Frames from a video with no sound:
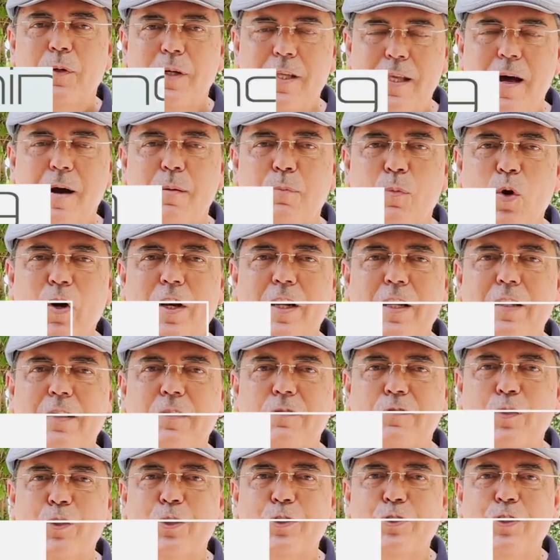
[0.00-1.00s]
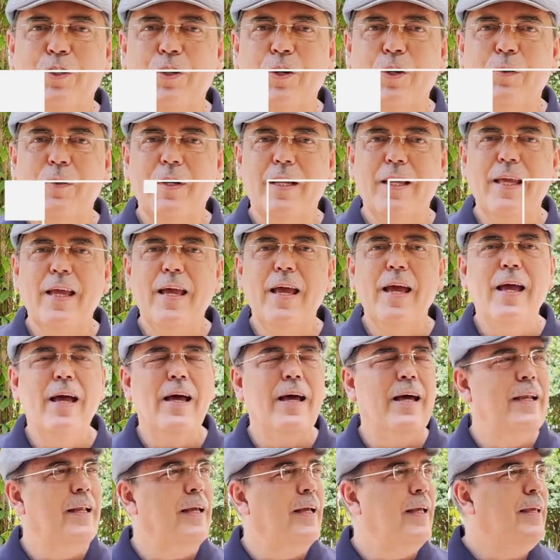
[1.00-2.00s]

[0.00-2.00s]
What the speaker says: with our morning devotional again,